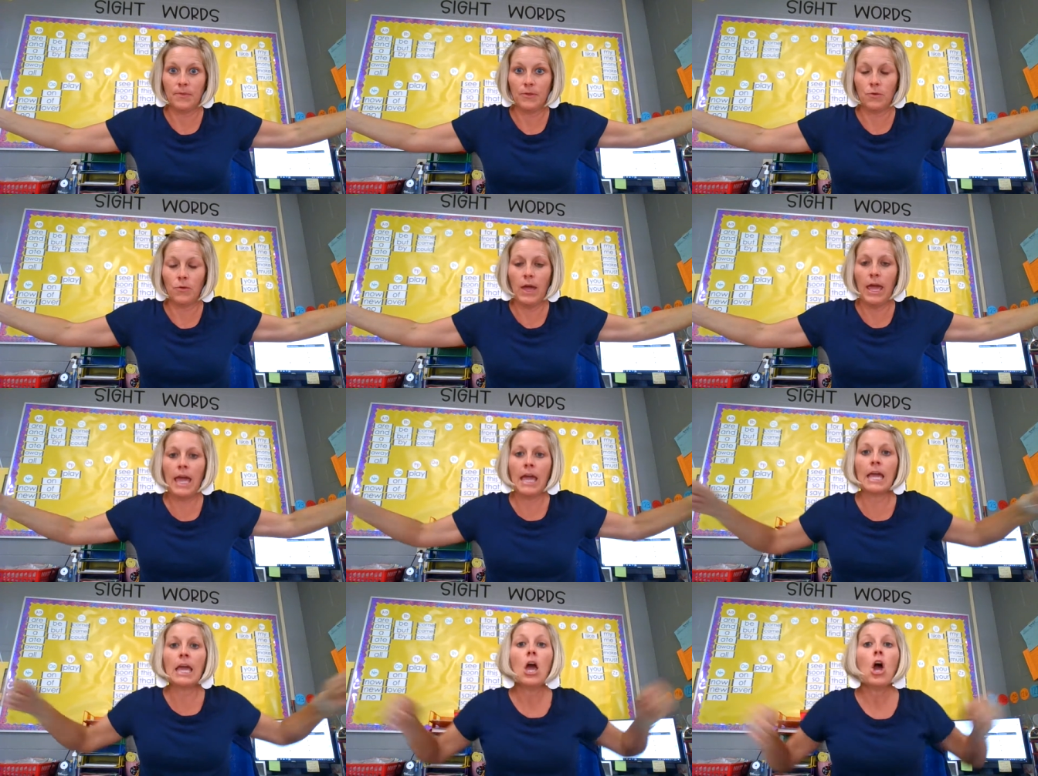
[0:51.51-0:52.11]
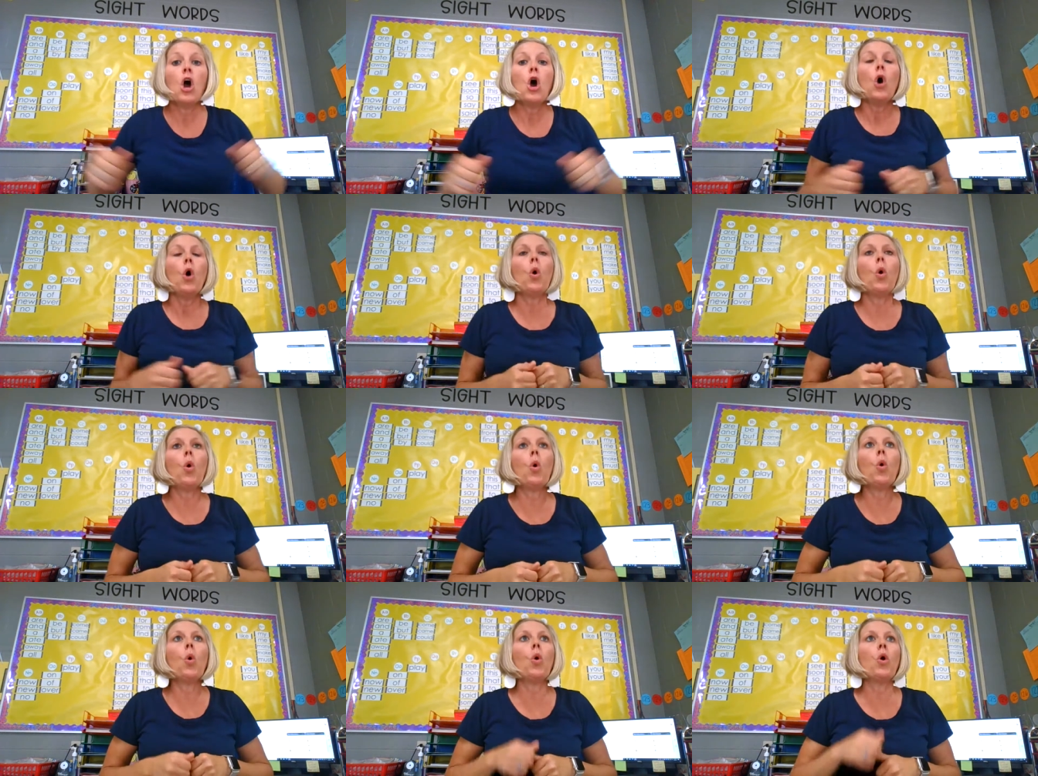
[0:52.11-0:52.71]
Okay.
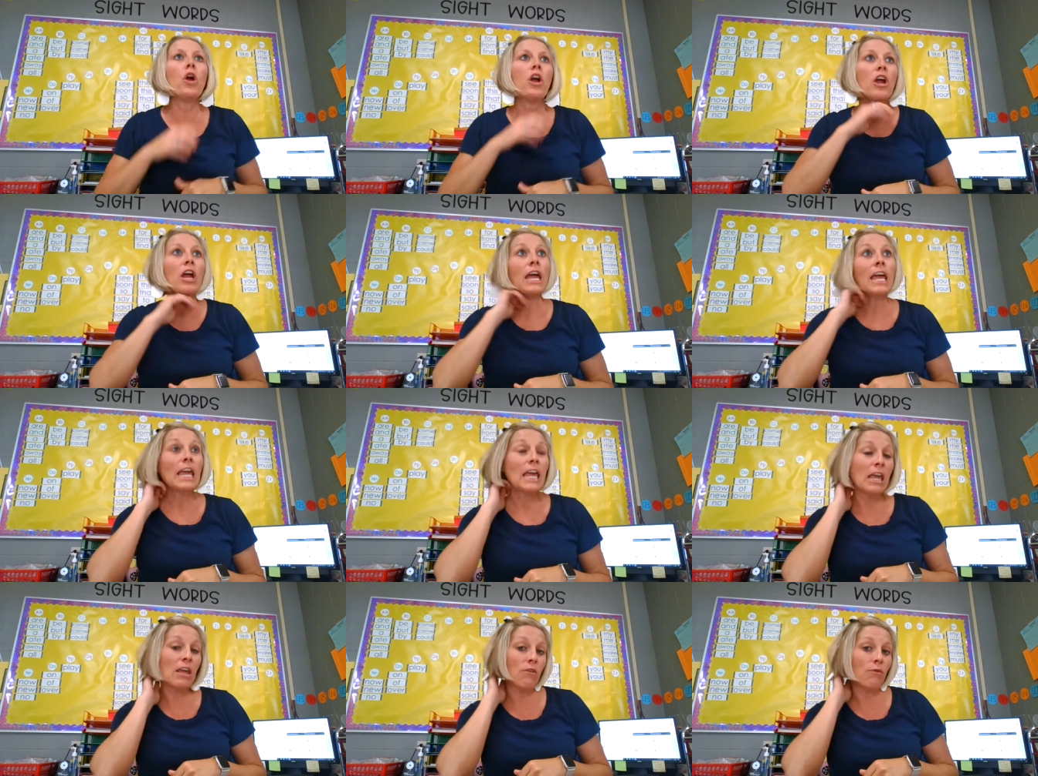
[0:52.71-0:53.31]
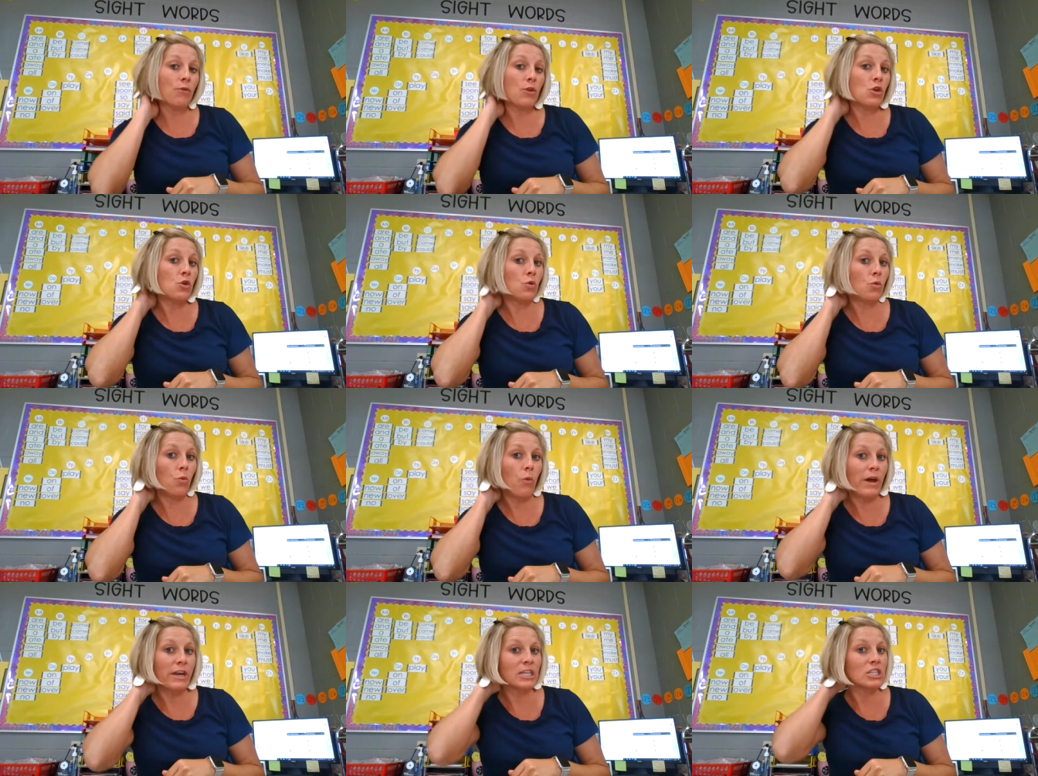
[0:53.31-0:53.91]
Or if
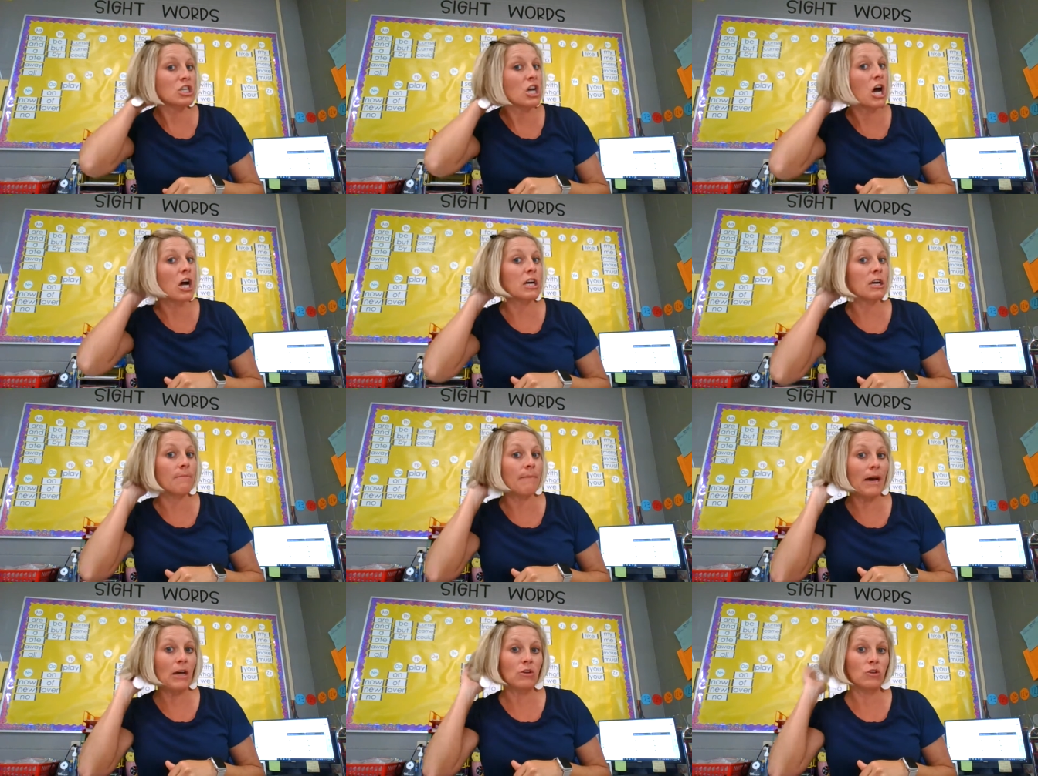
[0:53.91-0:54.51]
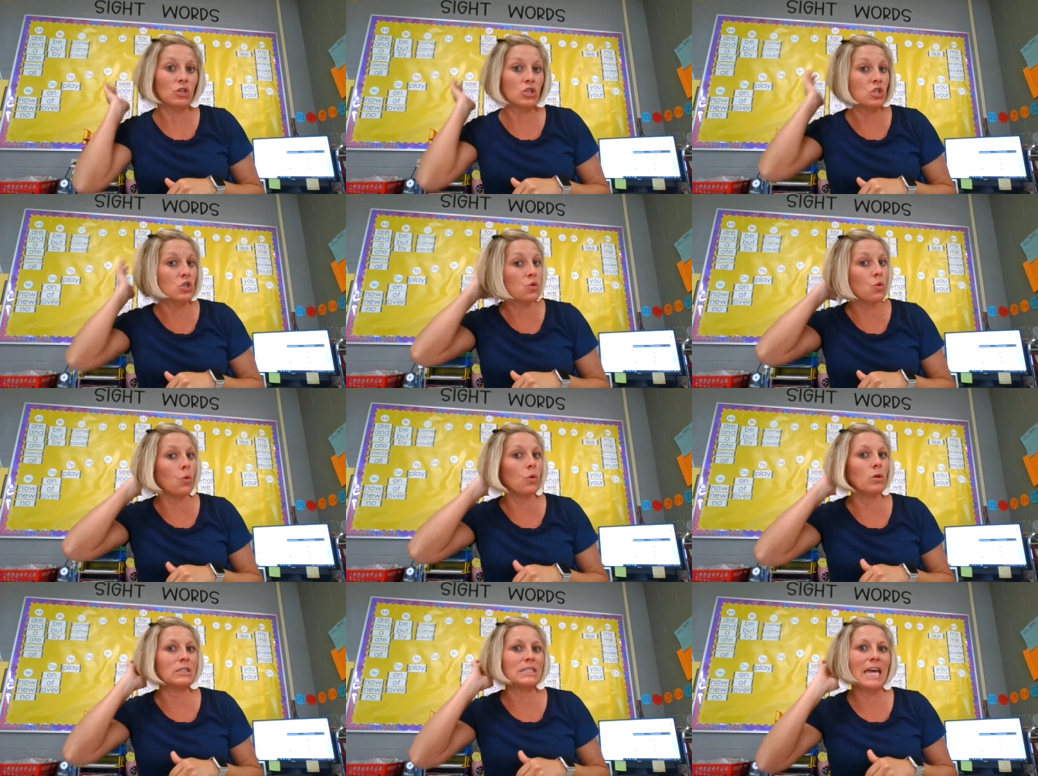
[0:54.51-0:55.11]
you want to talk about your
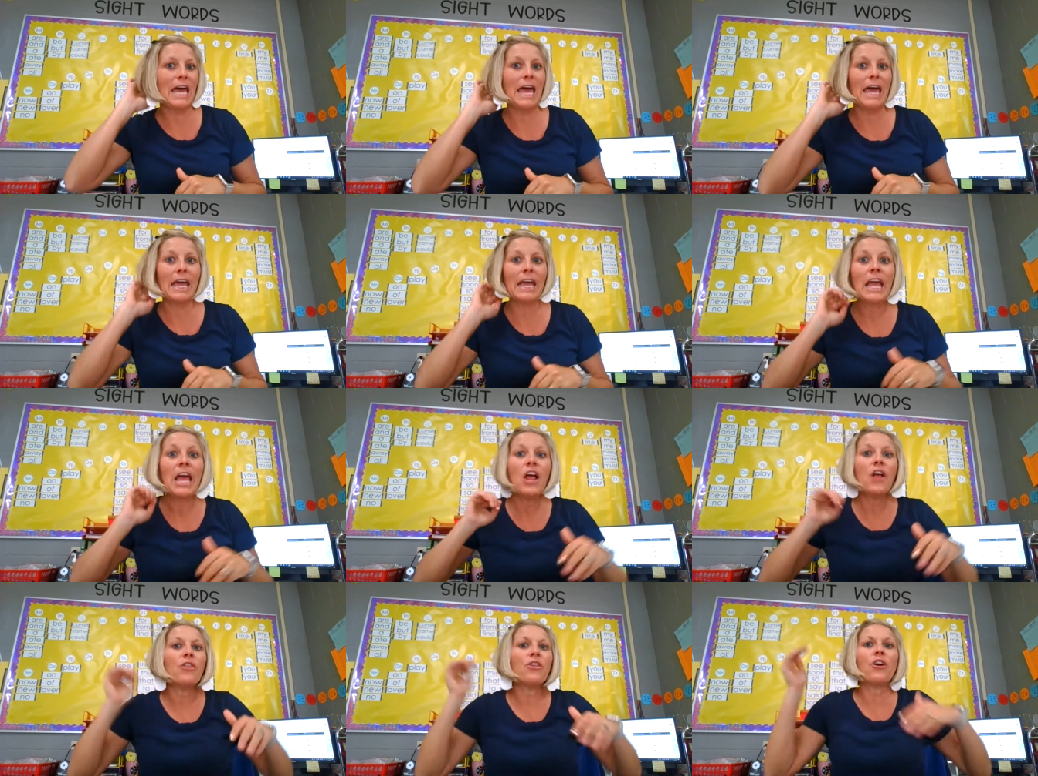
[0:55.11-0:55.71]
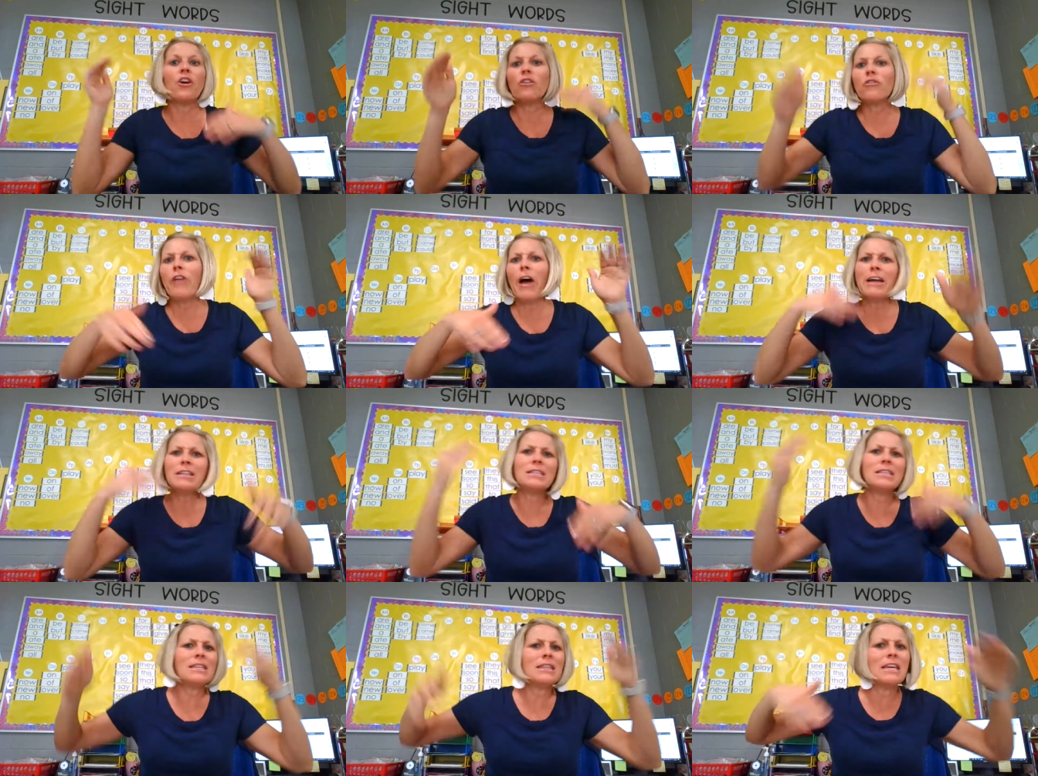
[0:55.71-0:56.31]
school day, there are
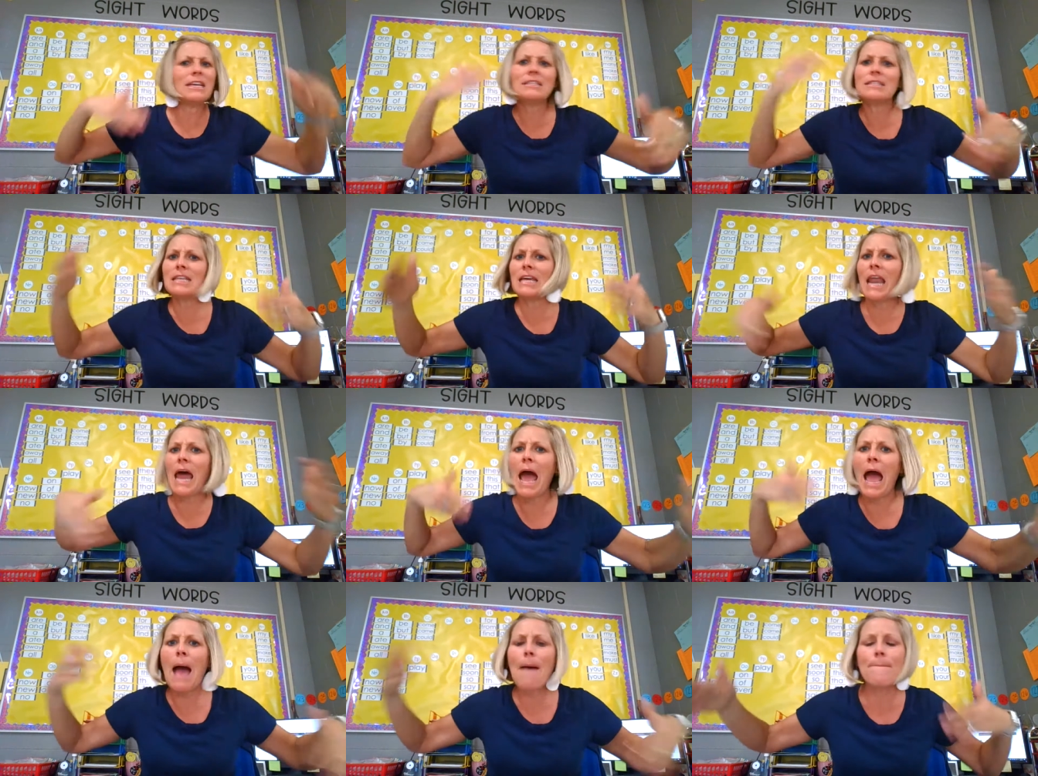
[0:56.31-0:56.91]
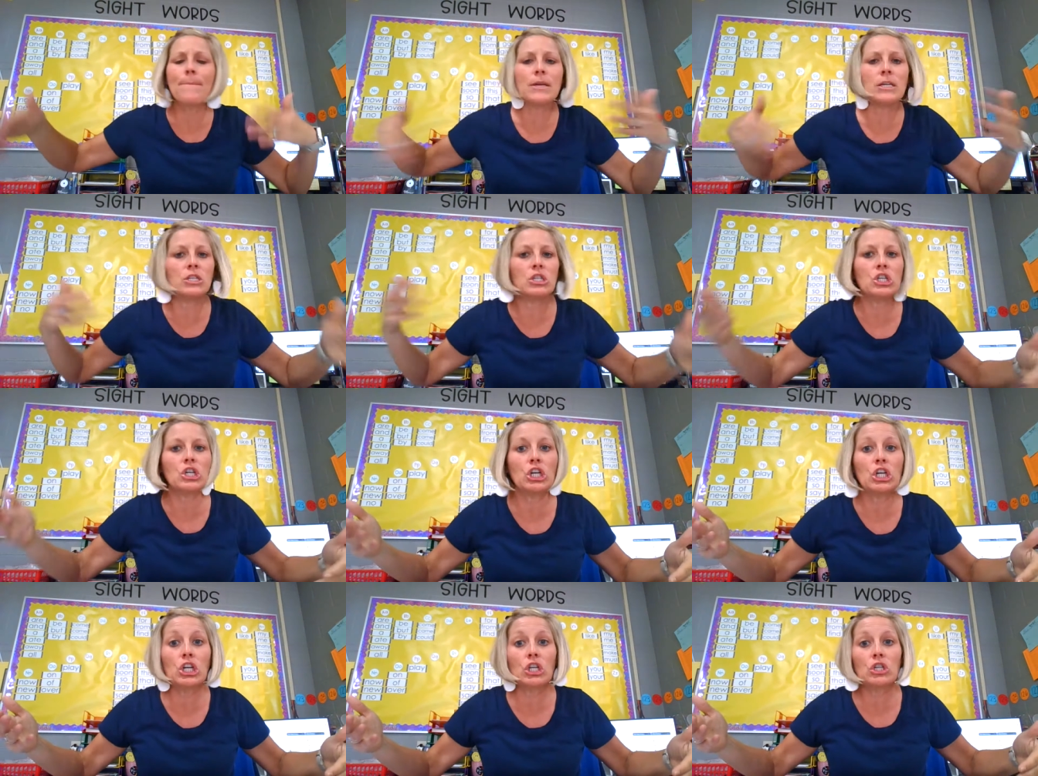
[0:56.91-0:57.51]
lots of things that happen
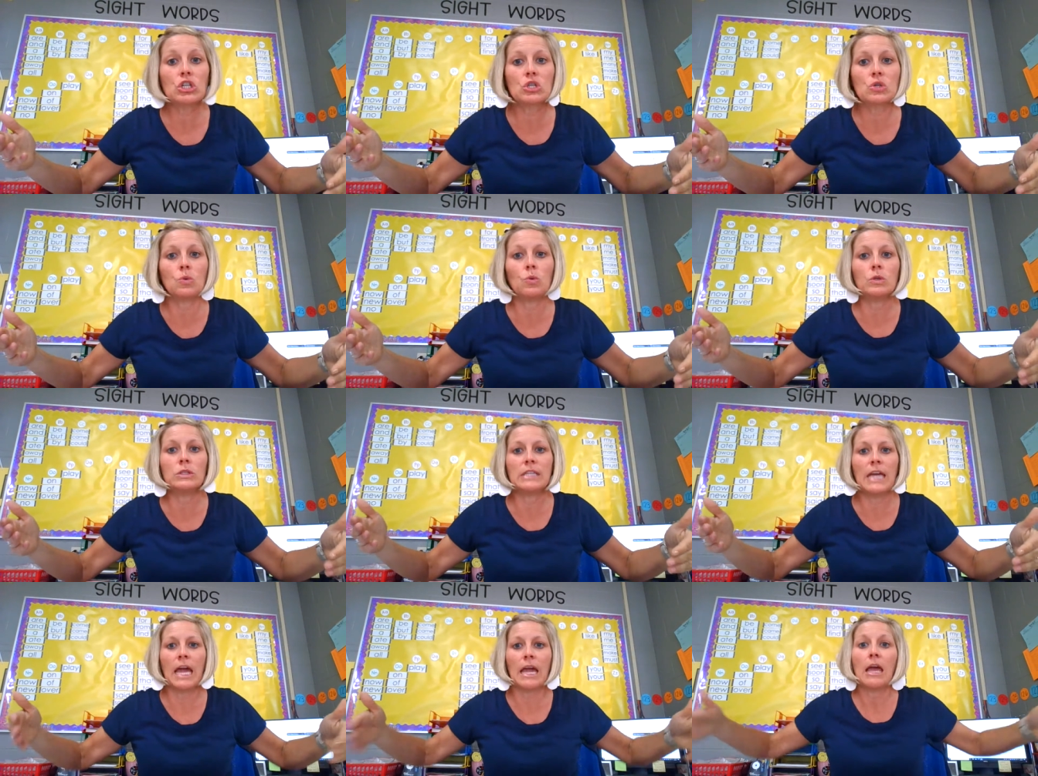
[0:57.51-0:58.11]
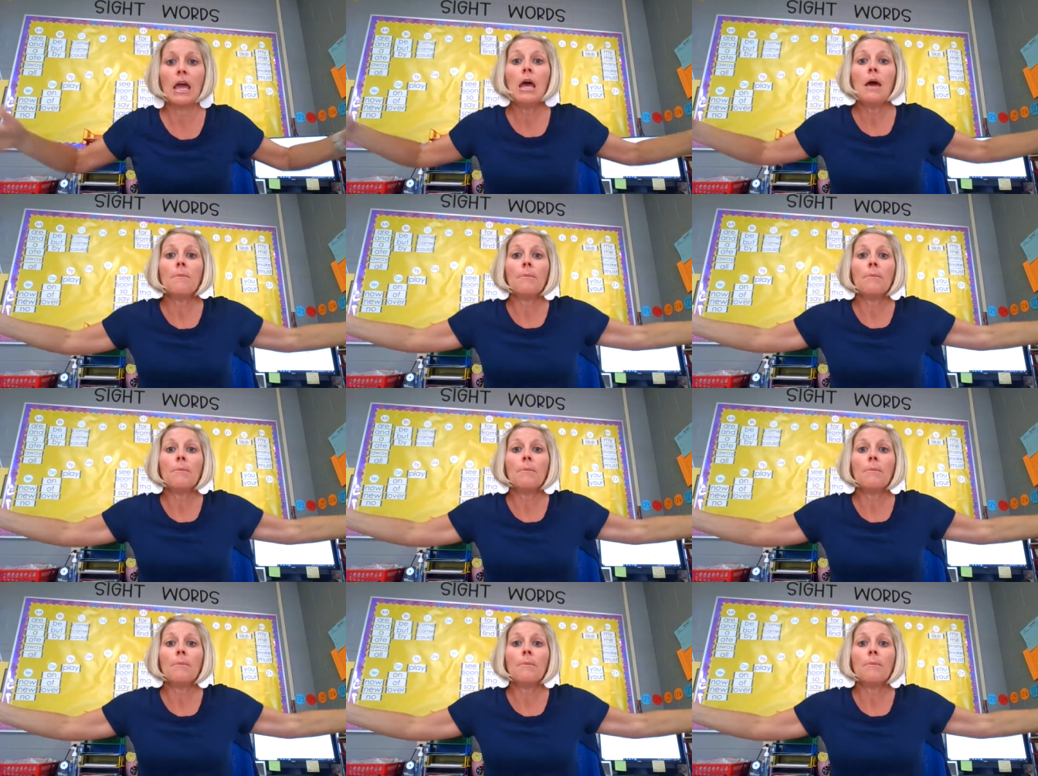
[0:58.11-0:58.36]
during your school day.